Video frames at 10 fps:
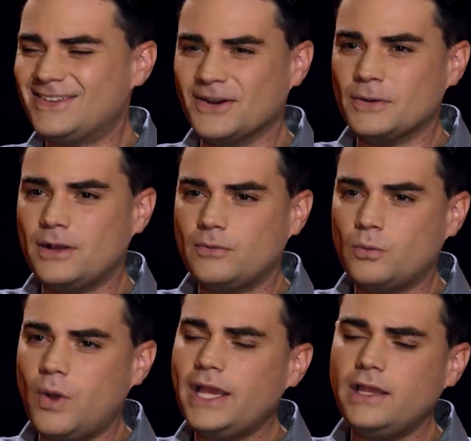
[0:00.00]
So
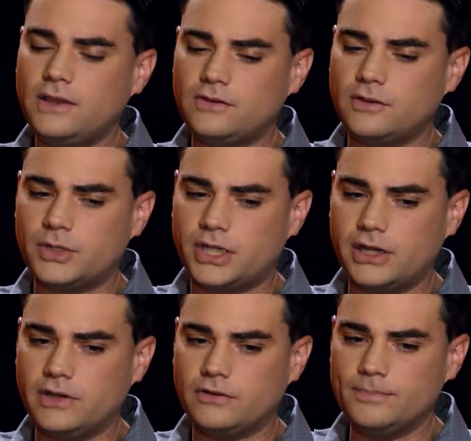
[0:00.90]
why is
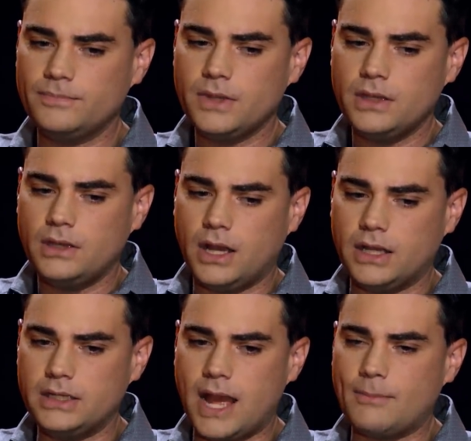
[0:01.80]
libertarianism
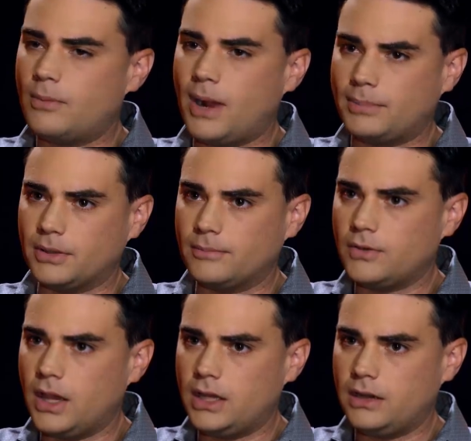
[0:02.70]
uh, not more popular?
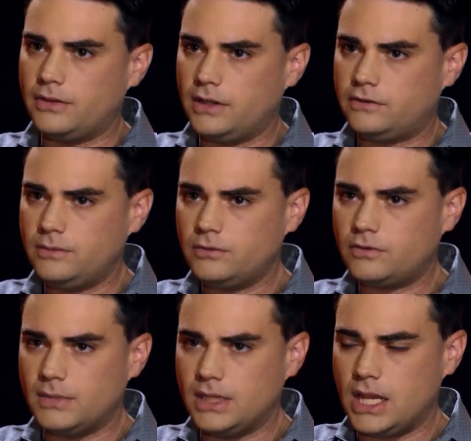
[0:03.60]
Uh, you know, it seems
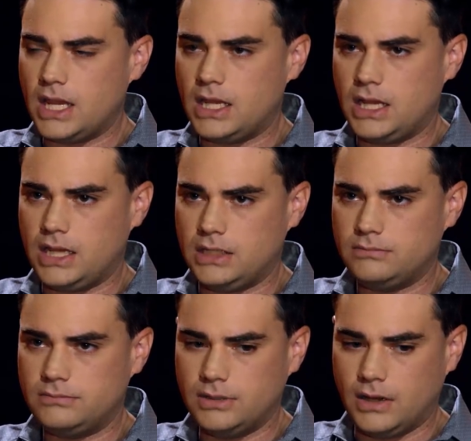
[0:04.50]
to me a, a
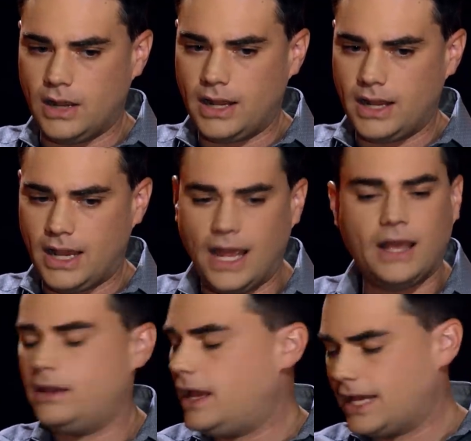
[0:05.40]
you know, a,
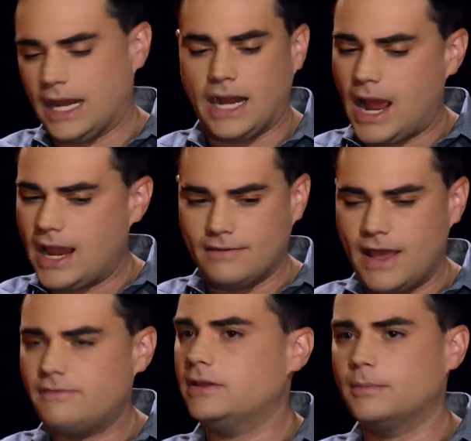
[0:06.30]
again, I have
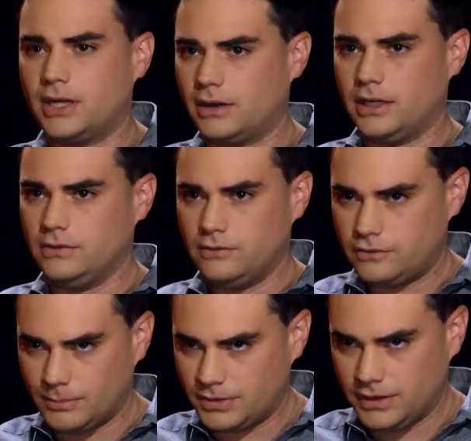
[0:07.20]
heavy libertarian
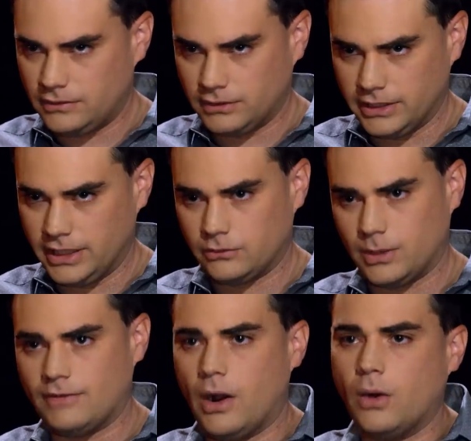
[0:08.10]
sympathies and leanings.
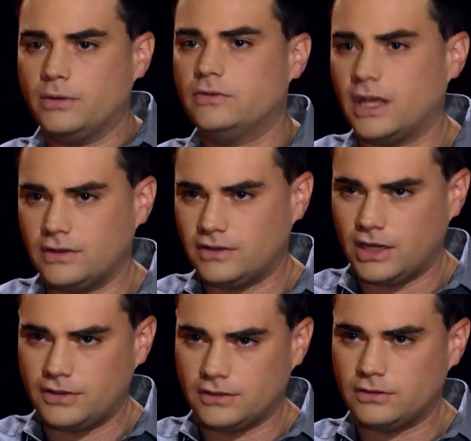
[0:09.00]
What I've always said is that
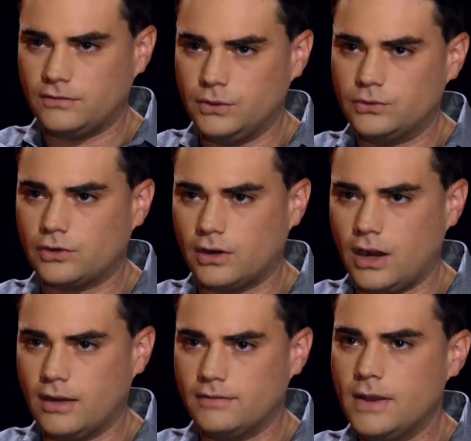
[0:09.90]
I think that the future
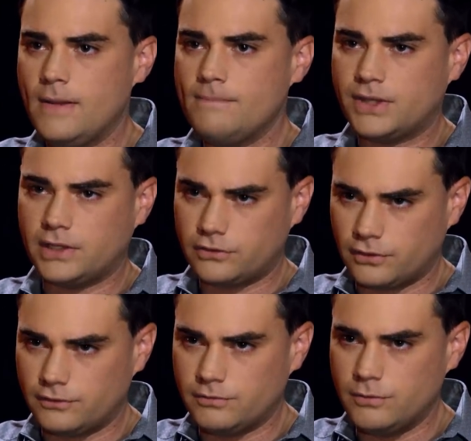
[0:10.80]
of the
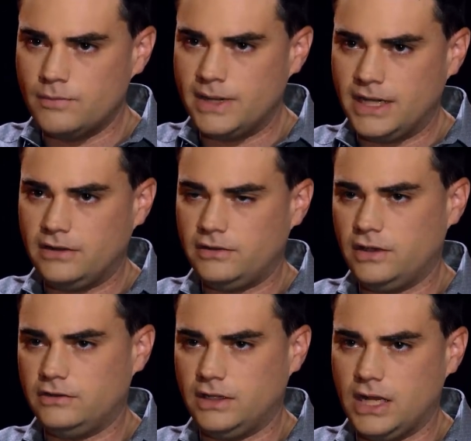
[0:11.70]
conservative movement is,
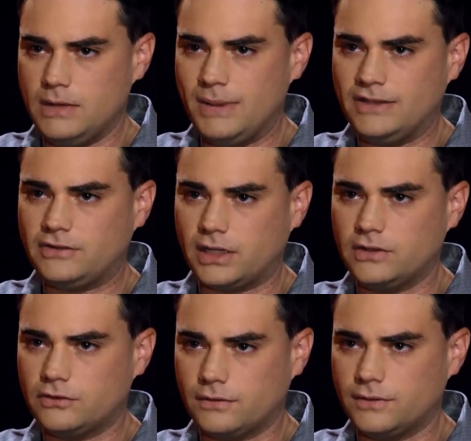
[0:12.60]
is in a basic
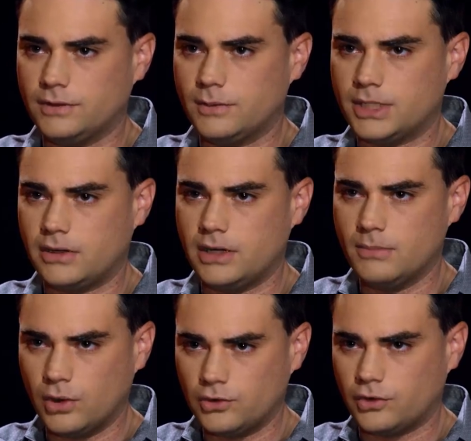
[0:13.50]
conservative
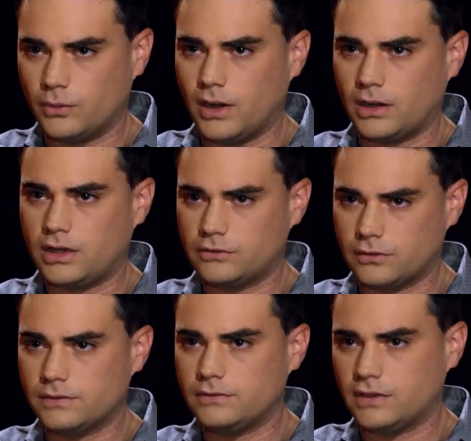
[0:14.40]
libertarian merger where
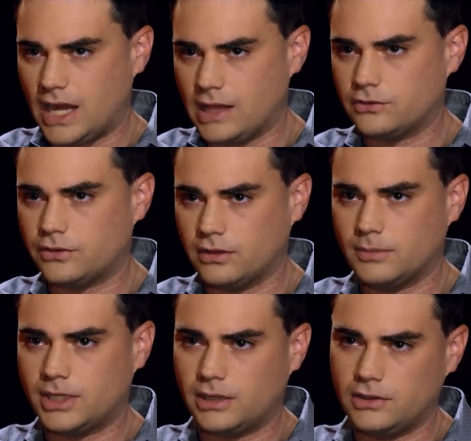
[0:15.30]
conservatives acknowledge that
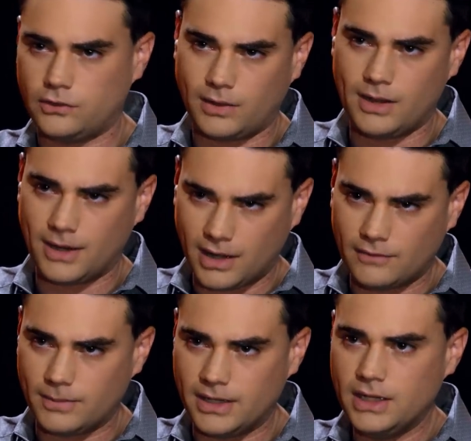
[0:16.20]
libertarians are right about
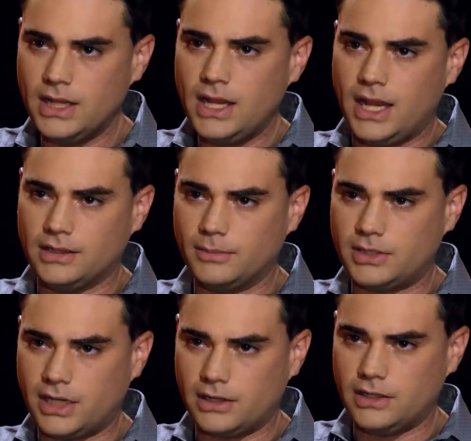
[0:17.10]
government and
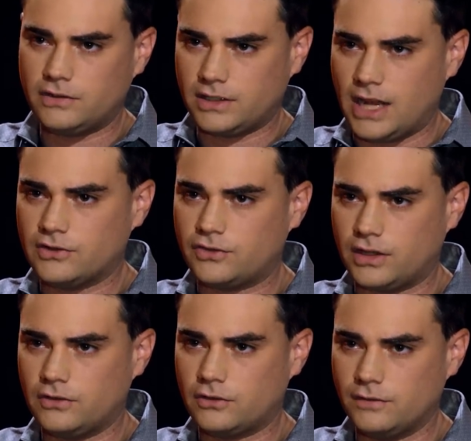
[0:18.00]
libertarians acknowledge
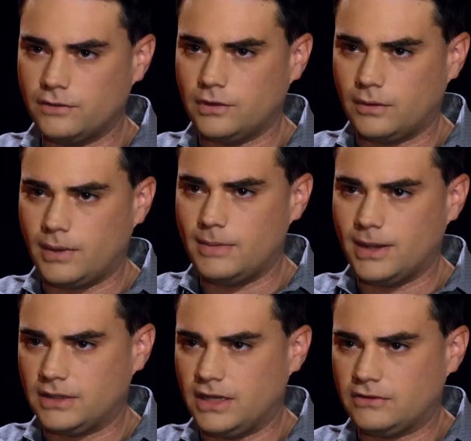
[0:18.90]
that conservatives are right
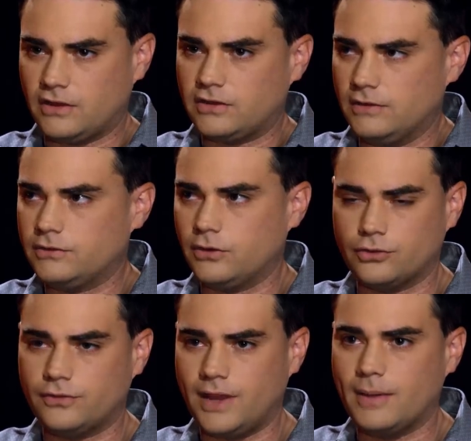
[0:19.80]
about the necessity of a
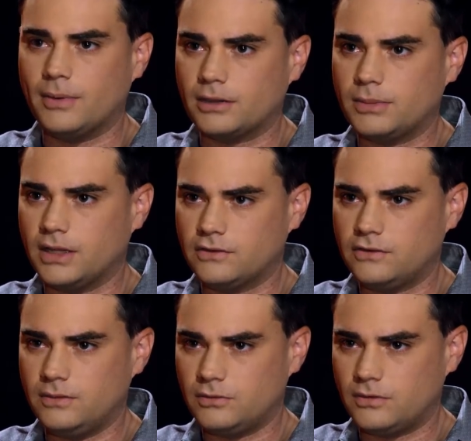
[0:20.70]
social fabric. Because
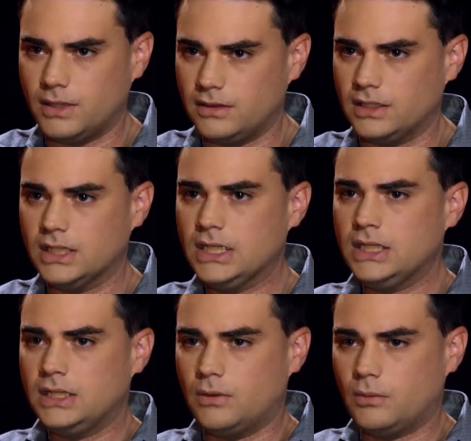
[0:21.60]
it seems to me that
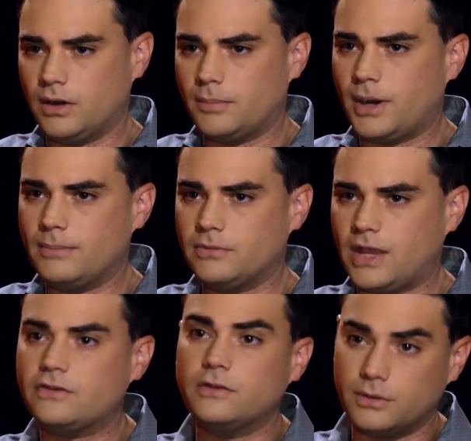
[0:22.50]
uh, one of the problems
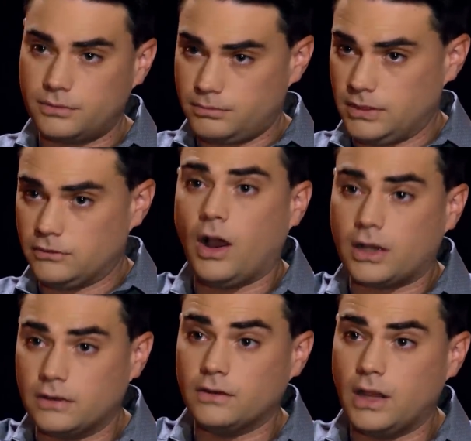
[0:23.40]
I see with in
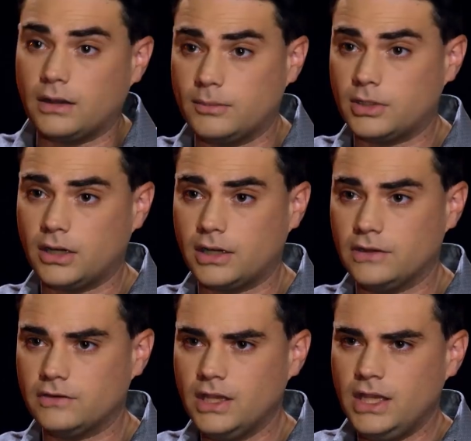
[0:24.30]
talking to a lot of
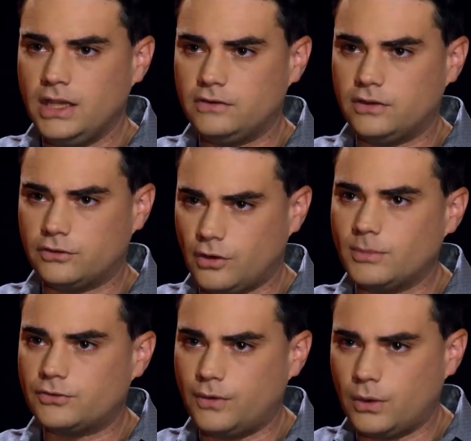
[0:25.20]
libertarians is there's so
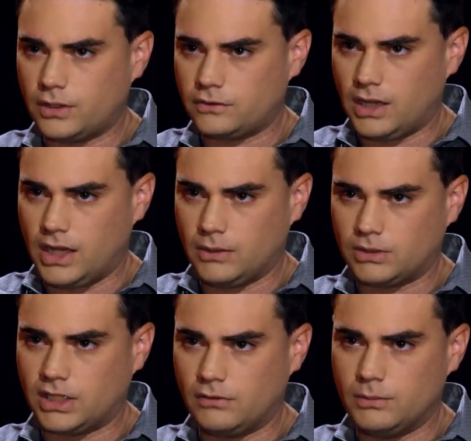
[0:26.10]
much focus on
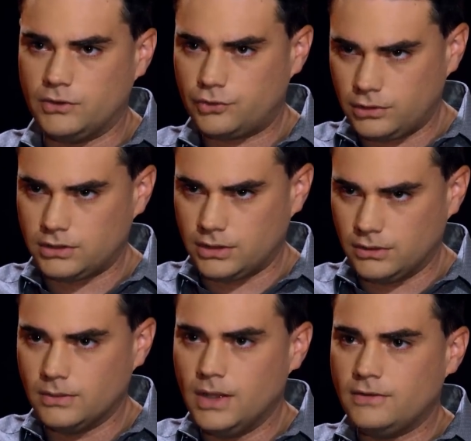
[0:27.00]
what the government shouldn't
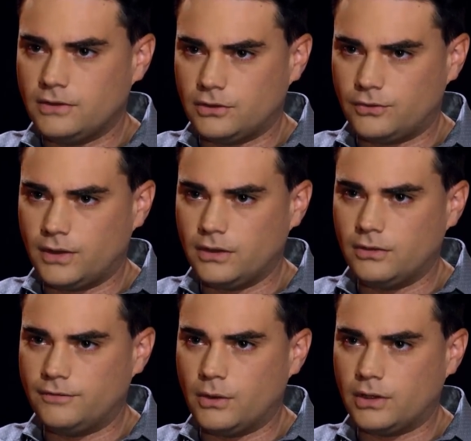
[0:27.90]
do that there's very
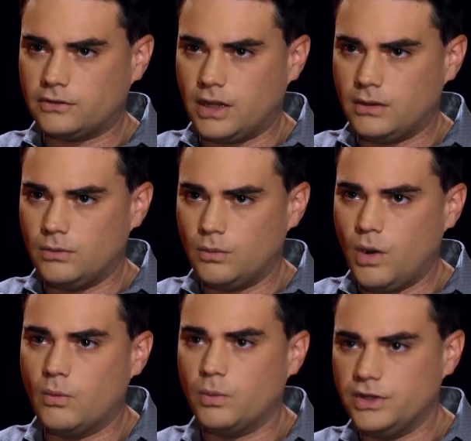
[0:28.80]
little focus on
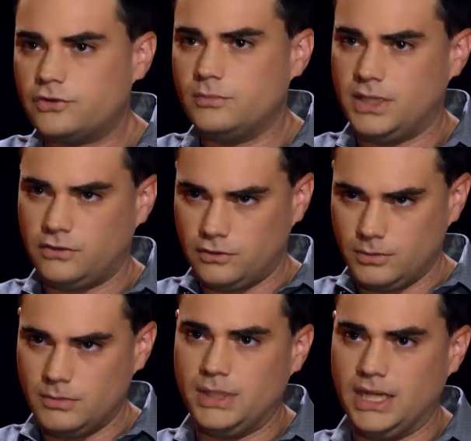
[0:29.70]
what should be as
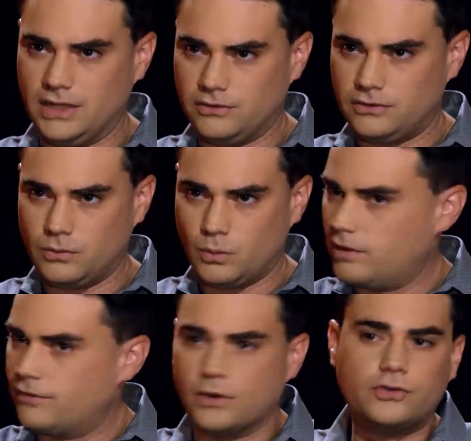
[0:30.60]
human beings,
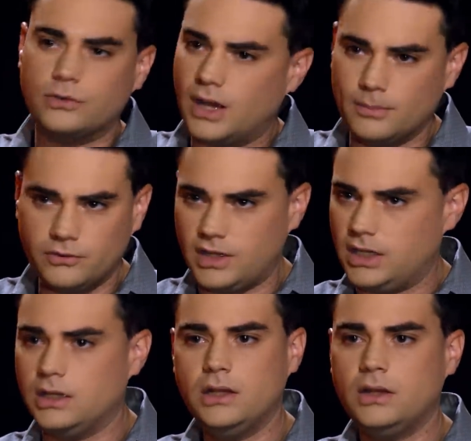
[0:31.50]
where virtue comes
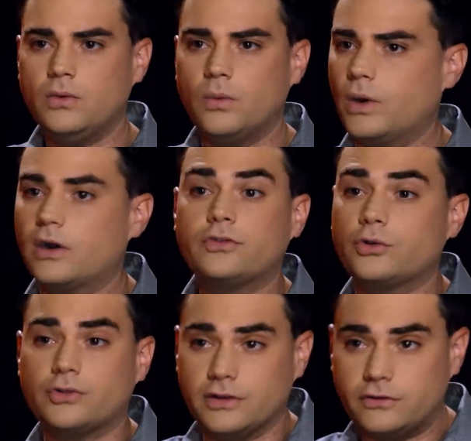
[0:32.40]
in, where are
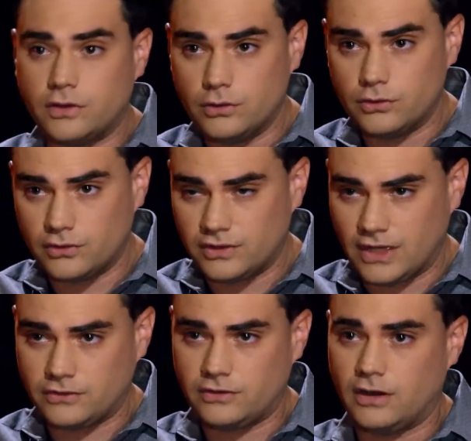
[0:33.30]
social institutions
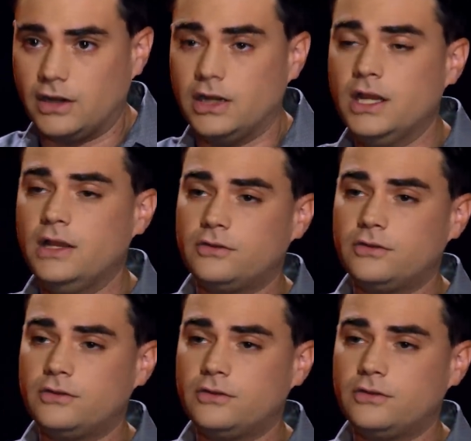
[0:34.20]
necessary.